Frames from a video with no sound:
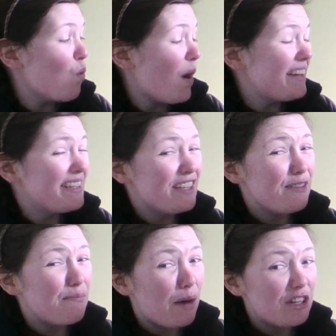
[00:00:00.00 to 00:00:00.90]
twice
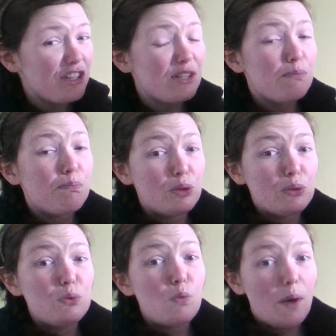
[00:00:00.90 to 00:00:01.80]
as much as a
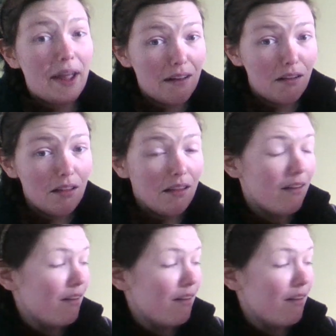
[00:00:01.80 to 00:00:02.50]
blue whale.